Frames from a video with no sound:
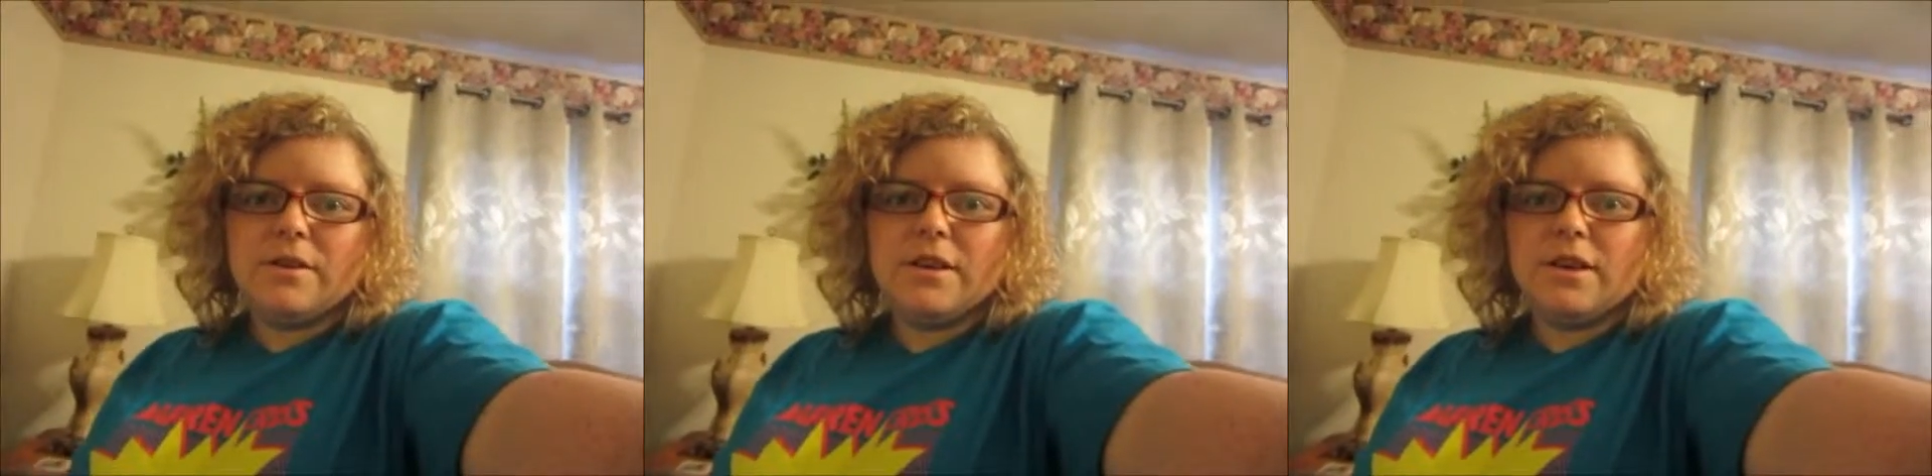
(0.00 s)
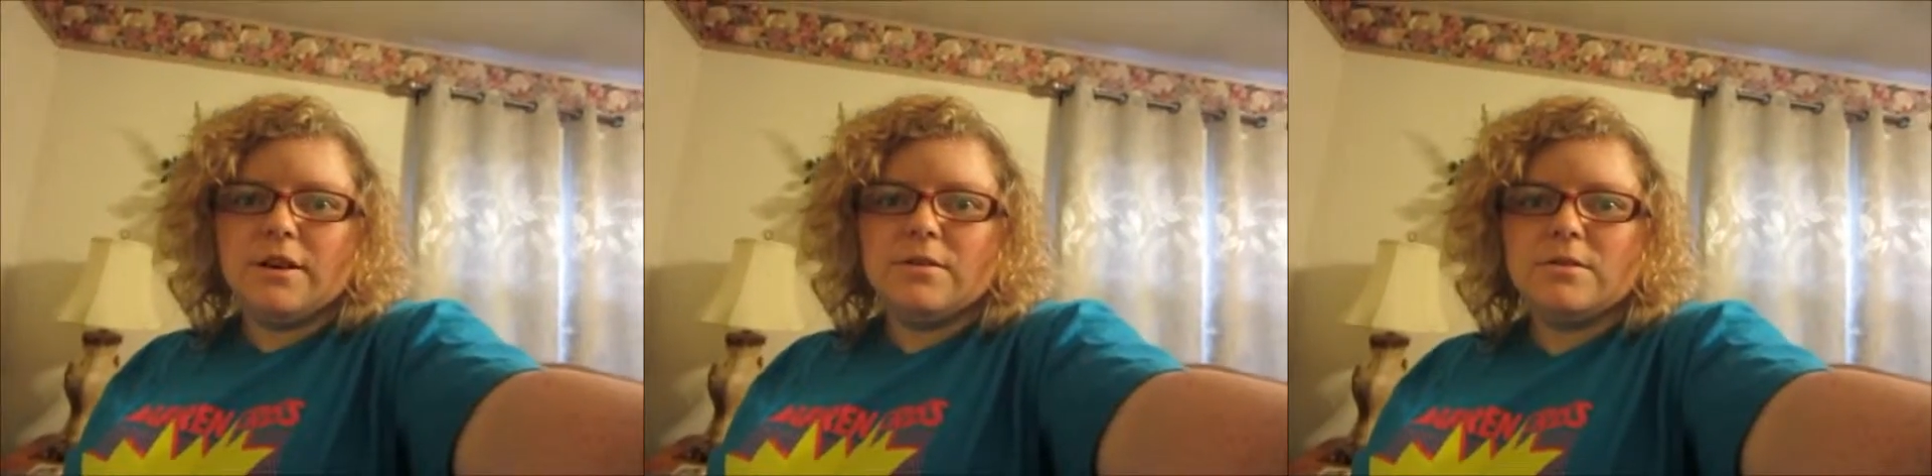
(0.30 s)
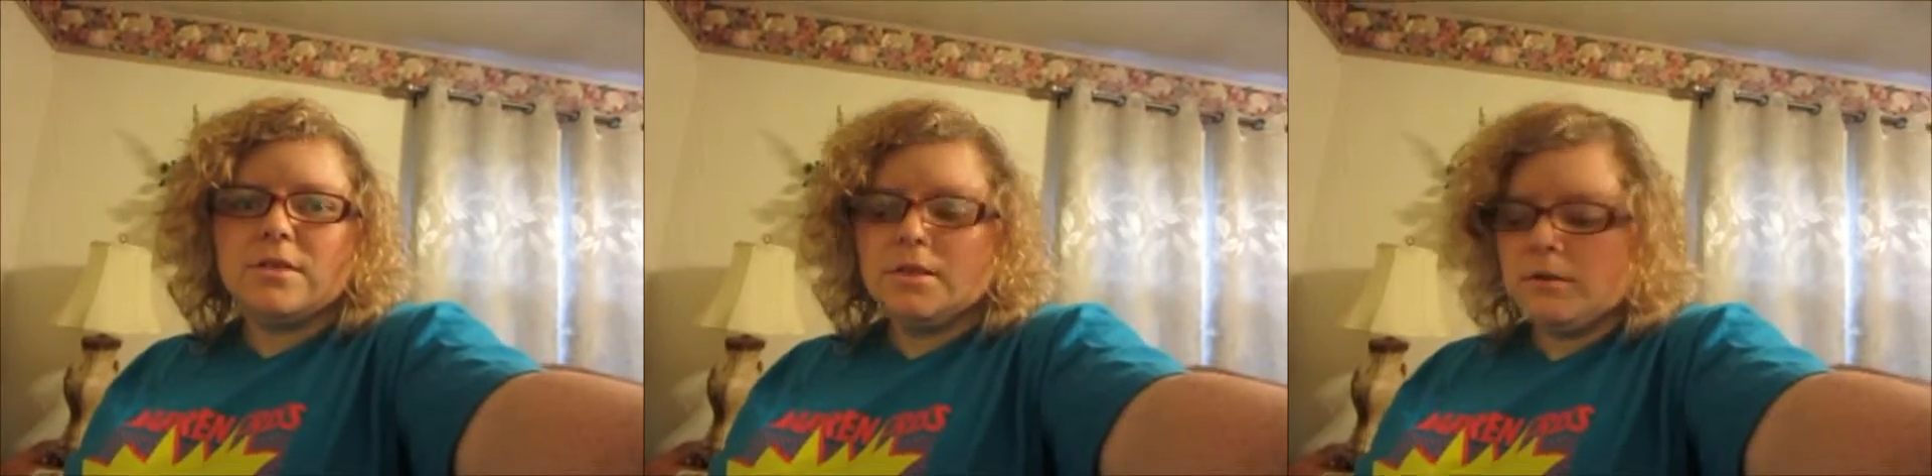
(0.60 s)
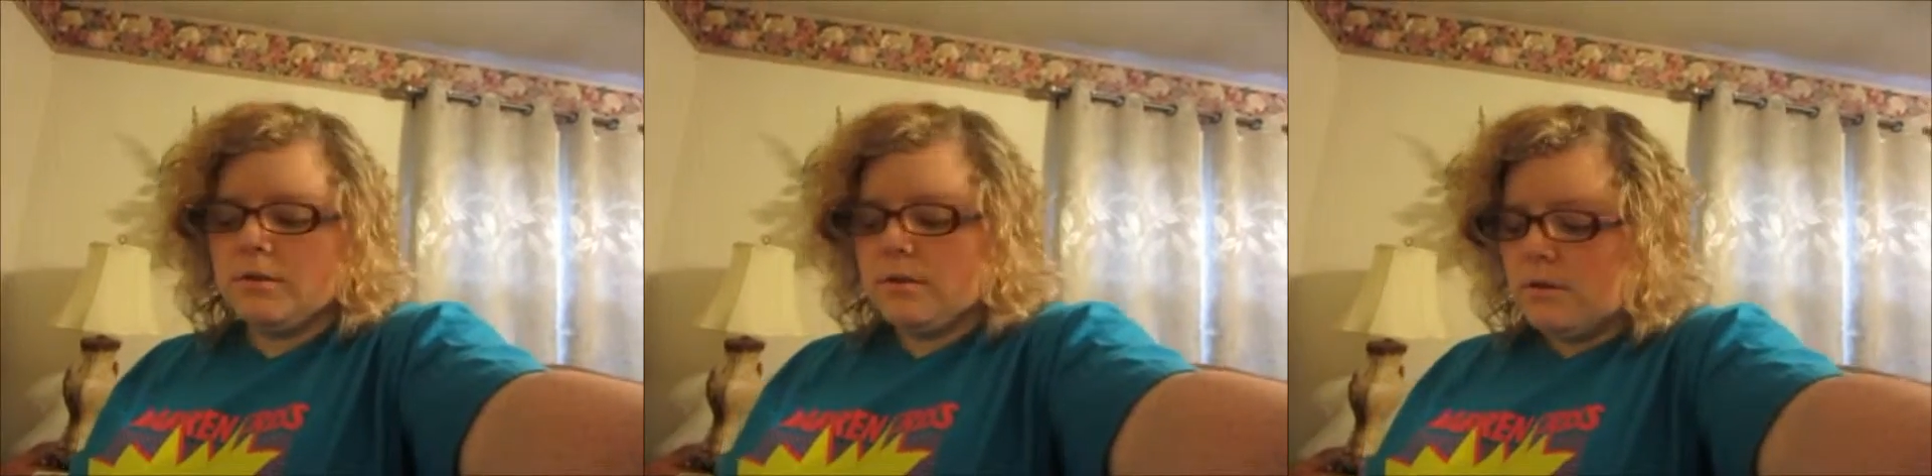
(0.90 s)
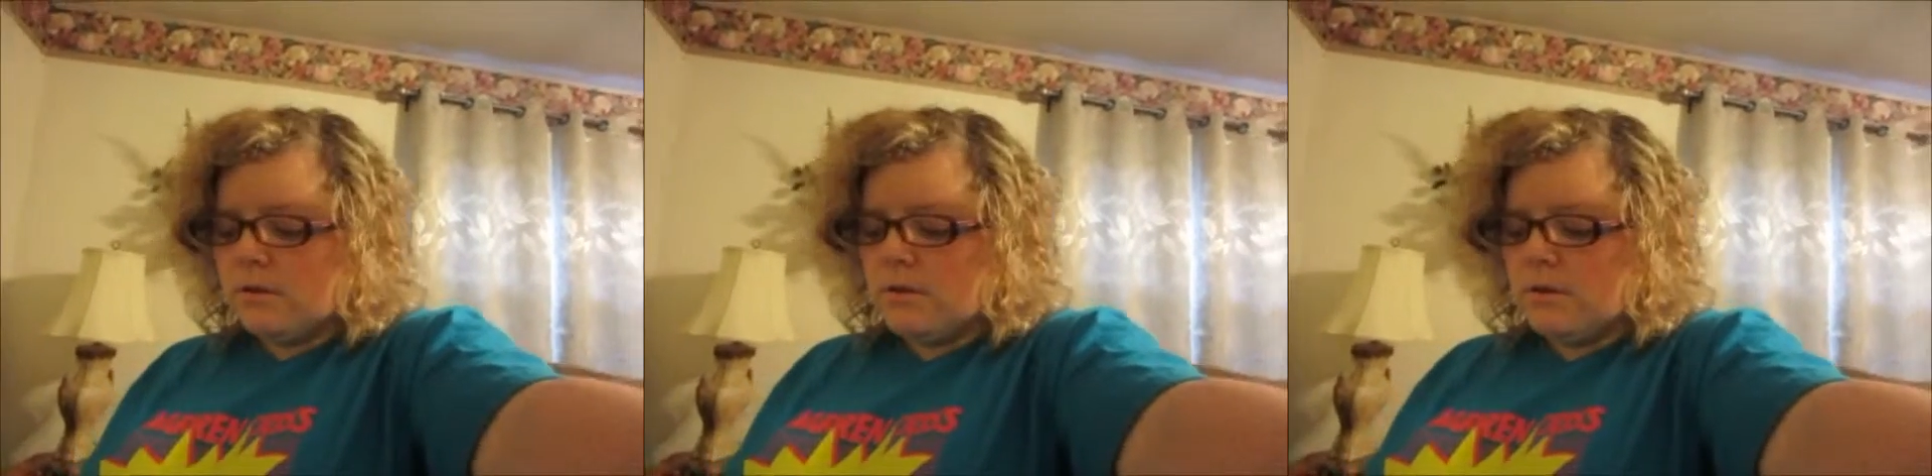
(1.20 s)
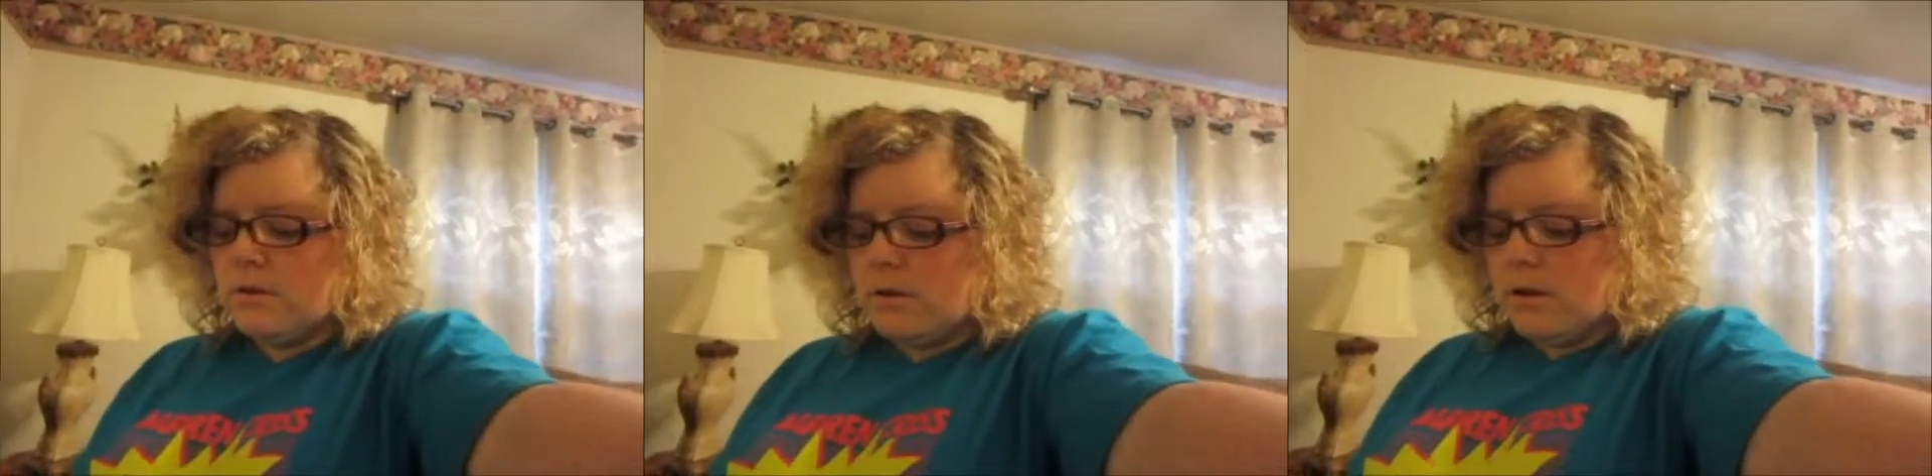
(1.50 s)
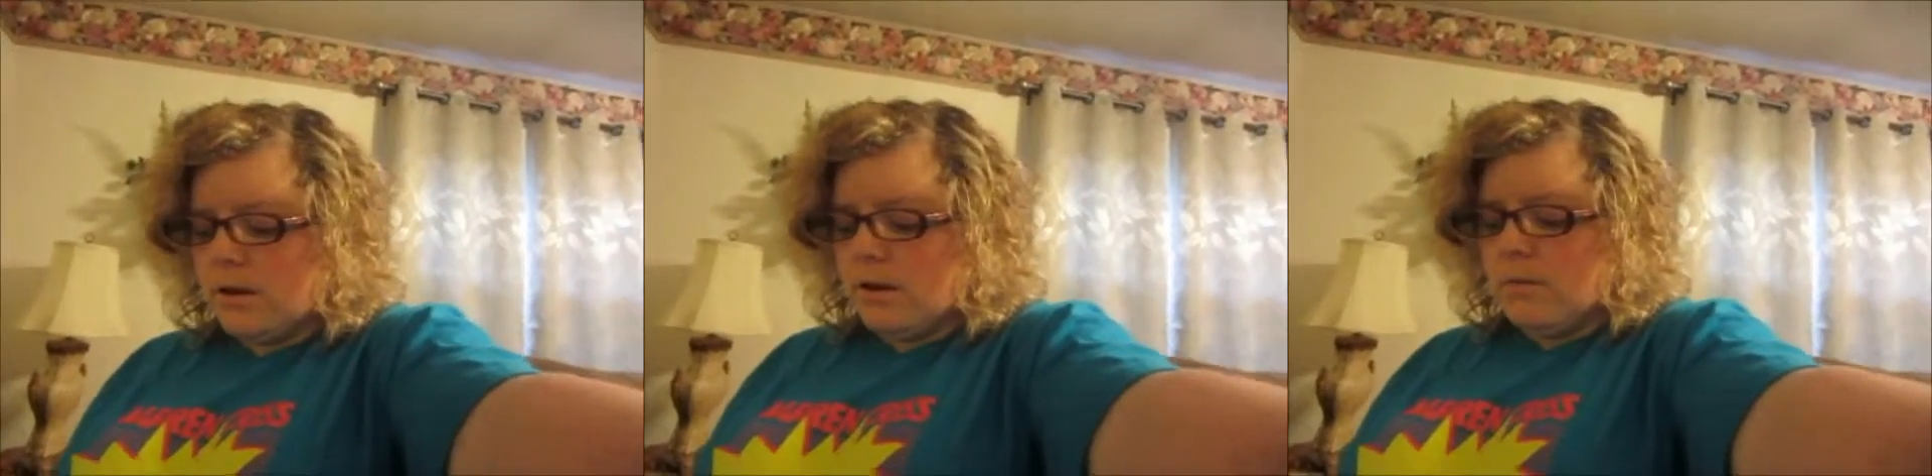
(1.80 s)
videos.
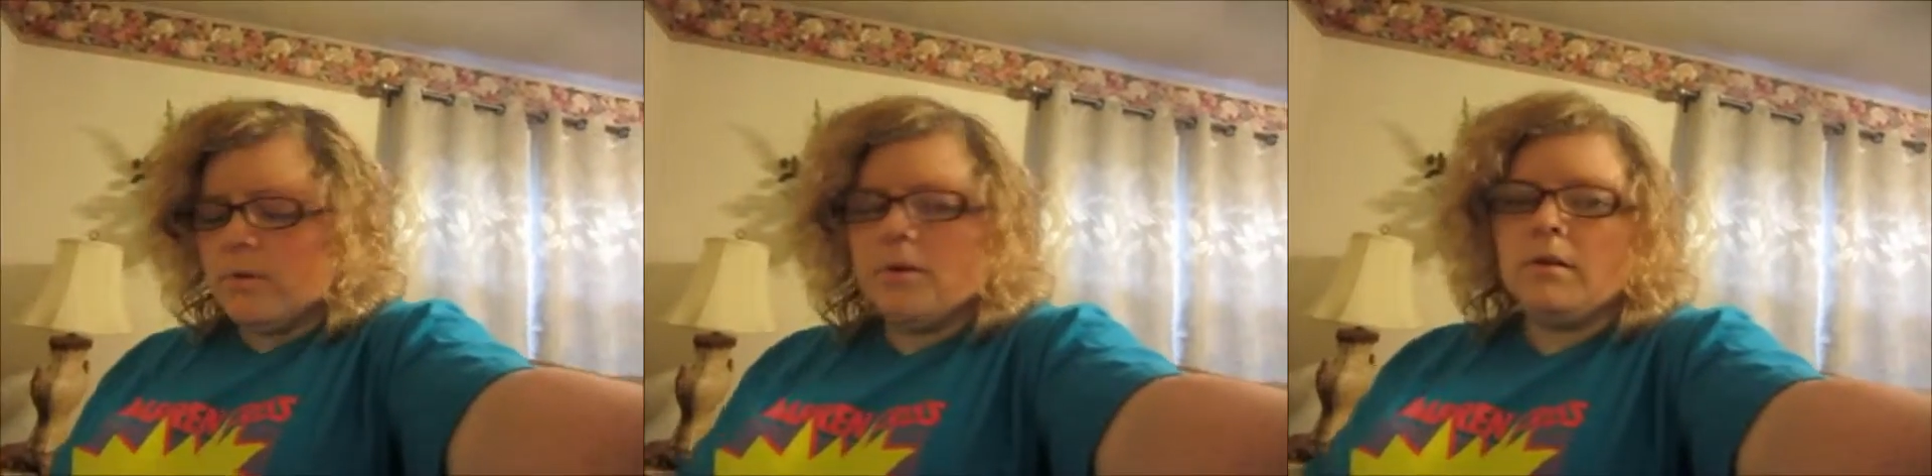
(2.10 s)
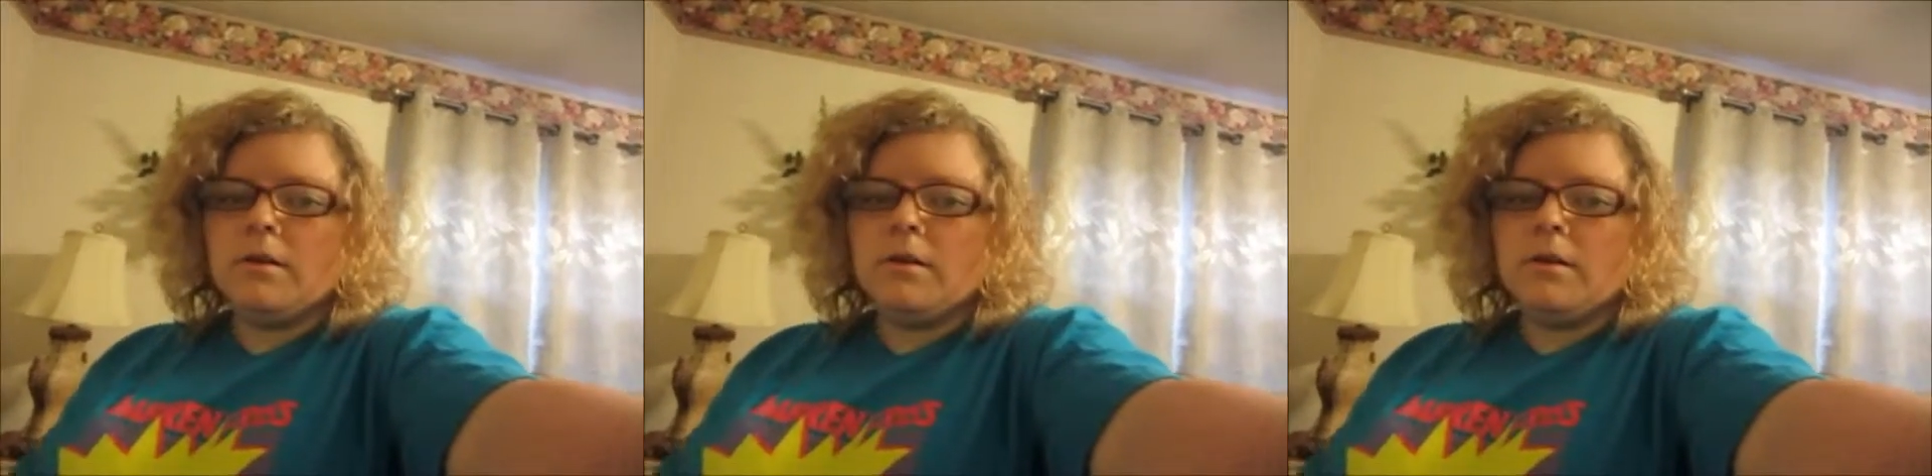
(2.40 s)
And